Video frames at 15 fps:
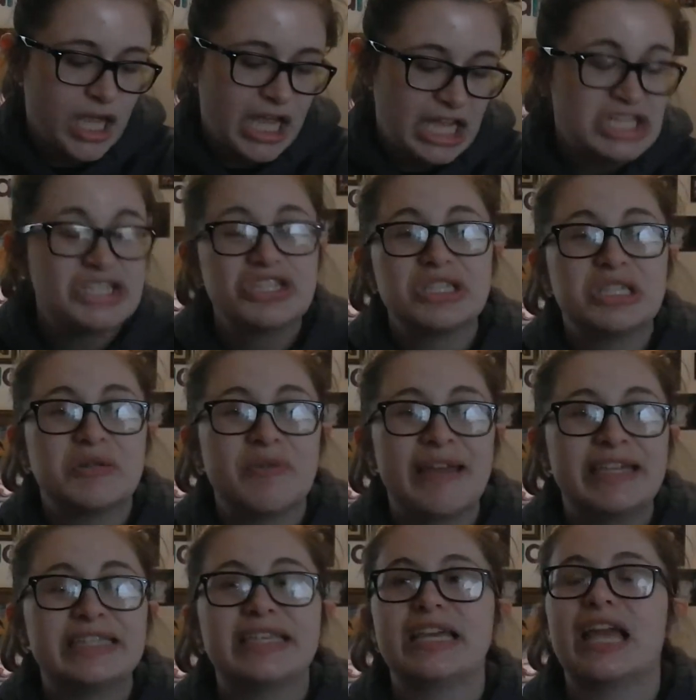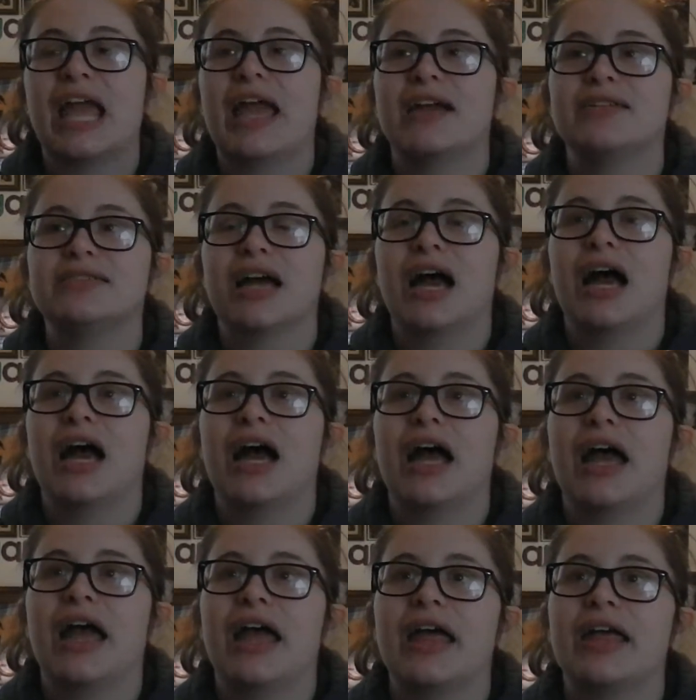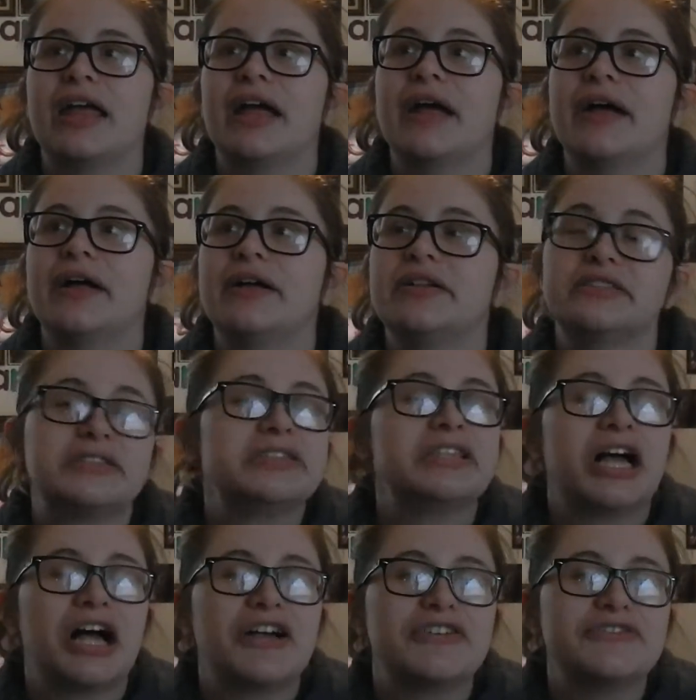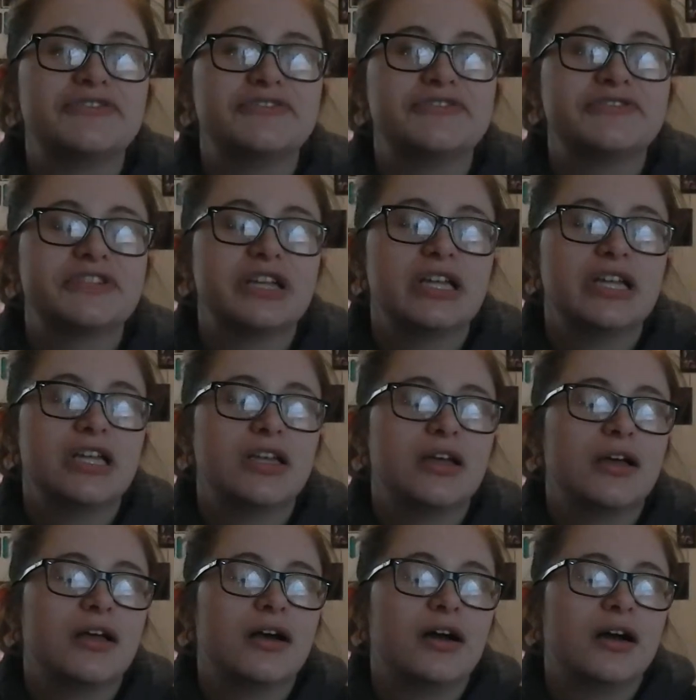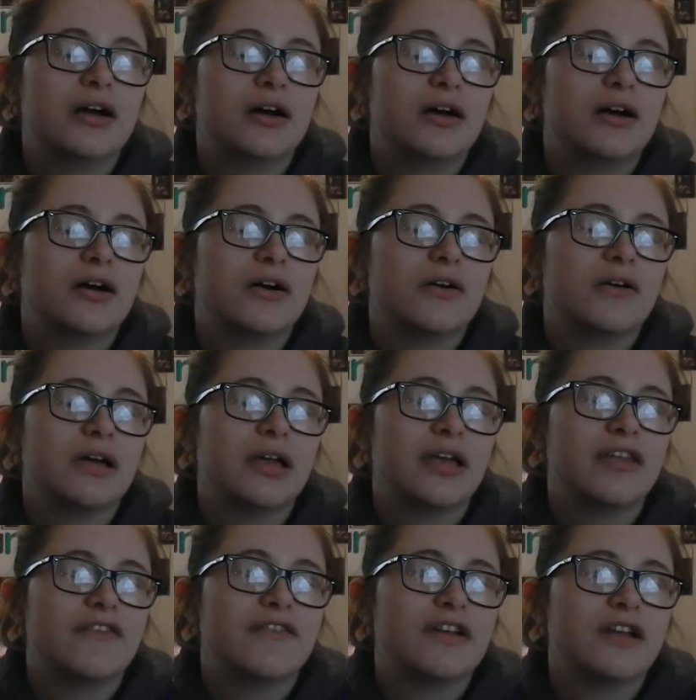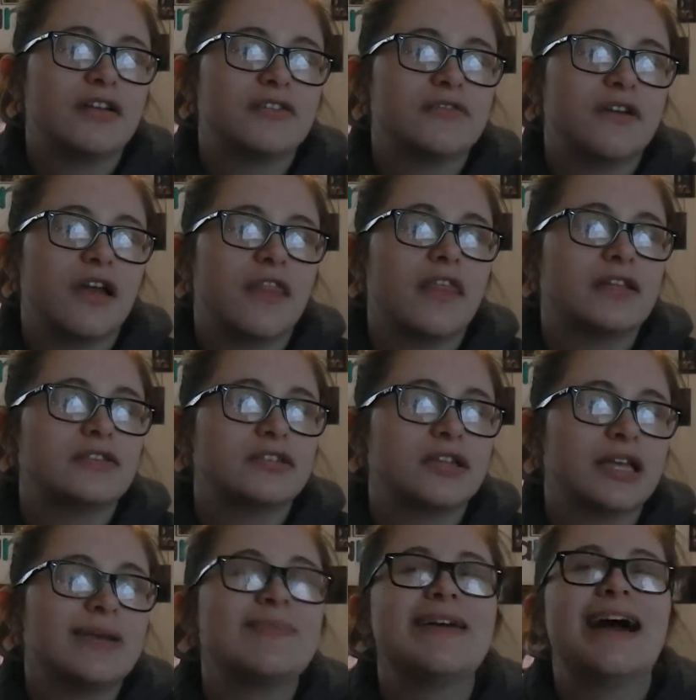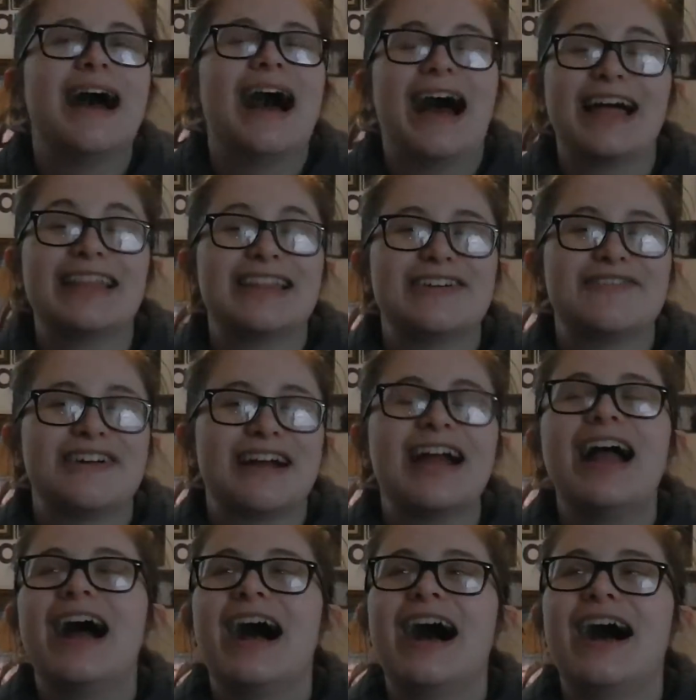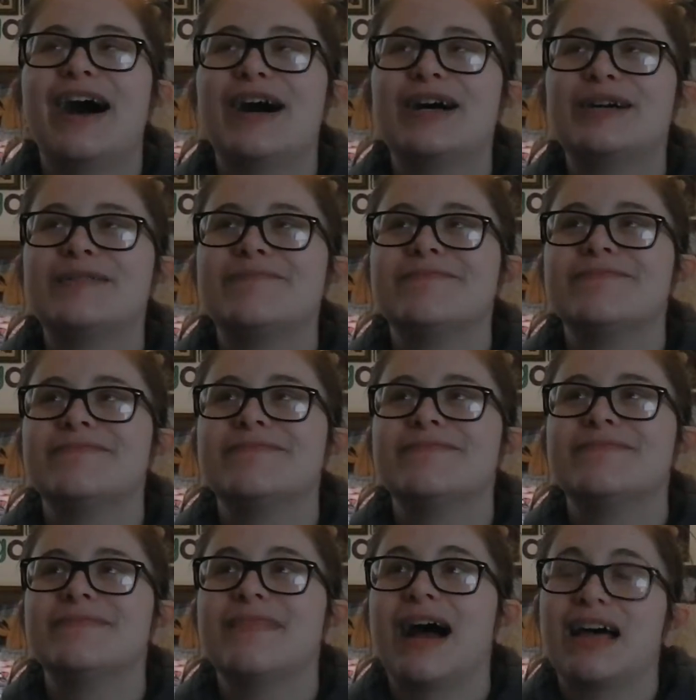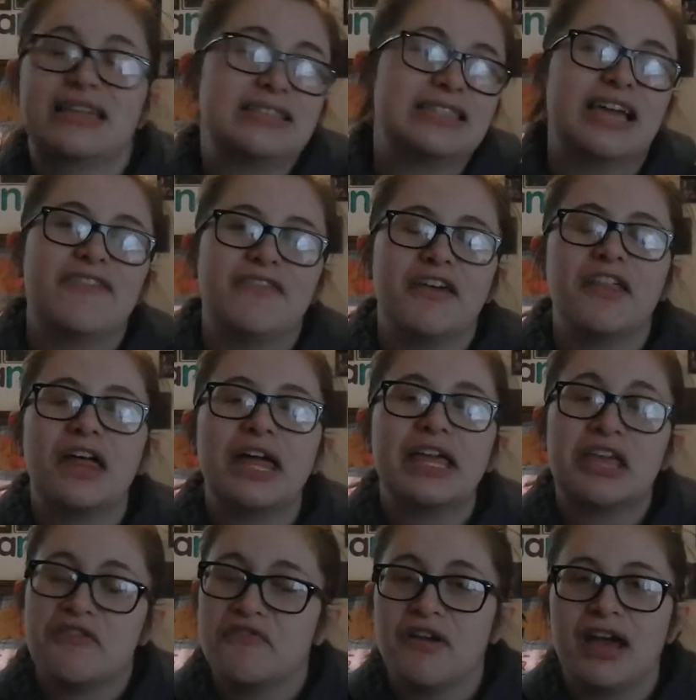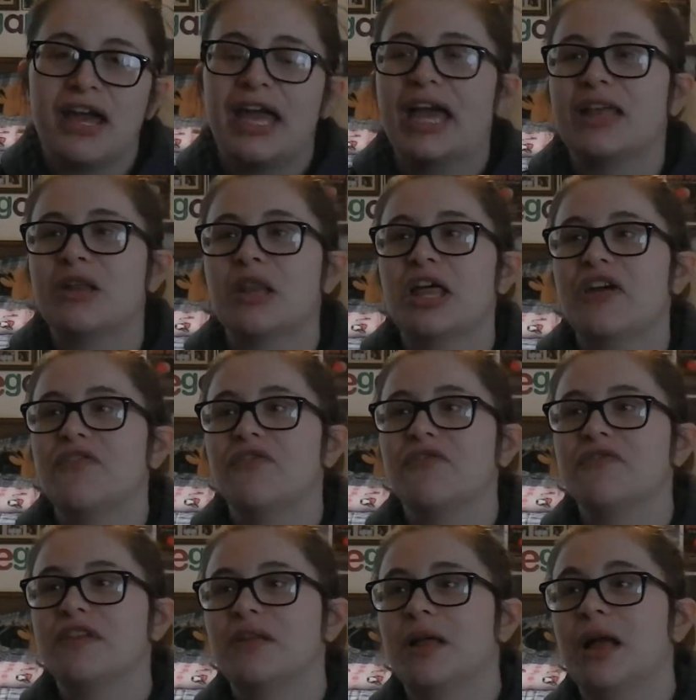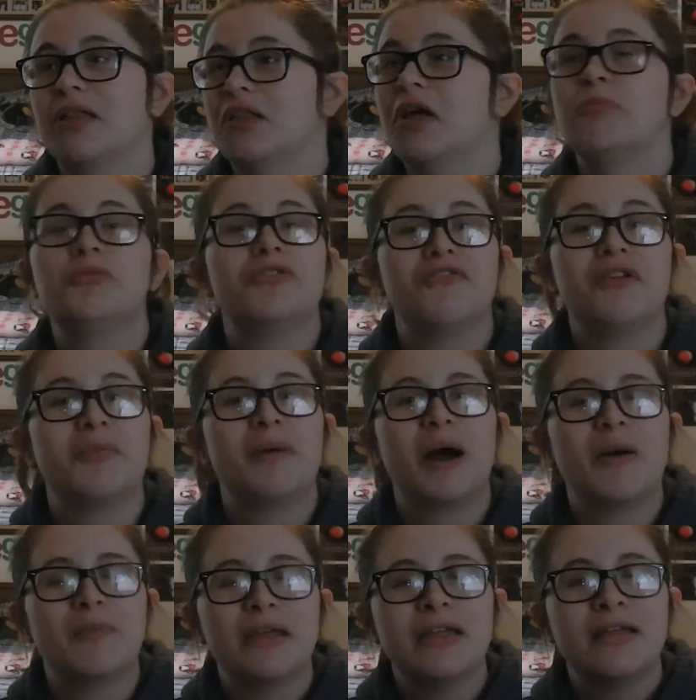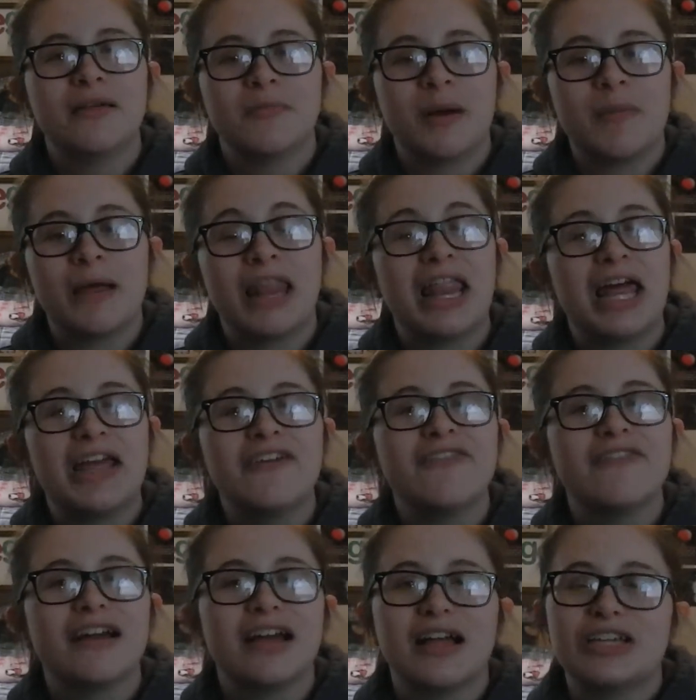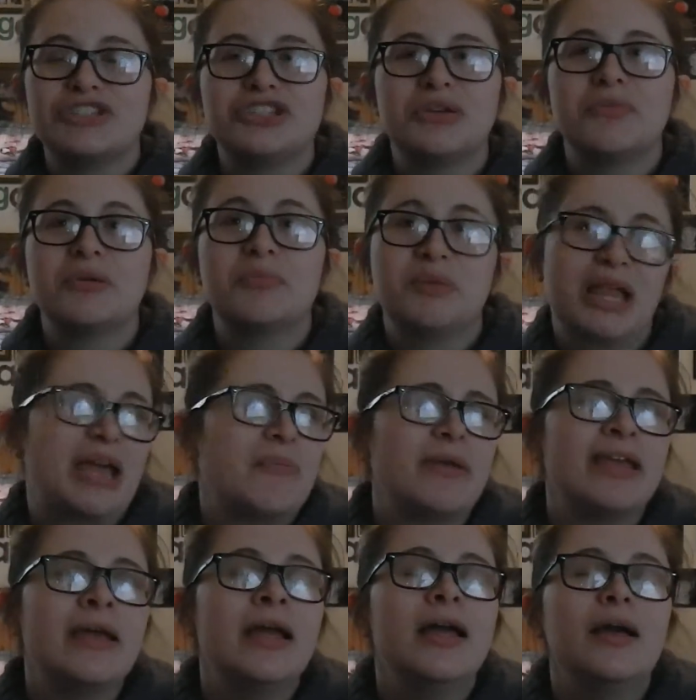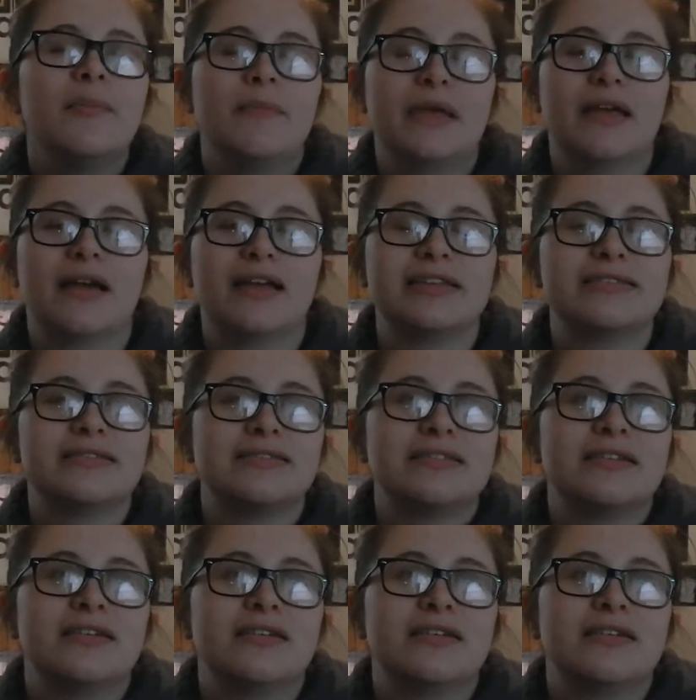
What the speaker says: It's just amazing, and I love, Anna Faris, right, that's her name. I love her. Honestly, I feel like if I had a movie about me, about my life, she would play me because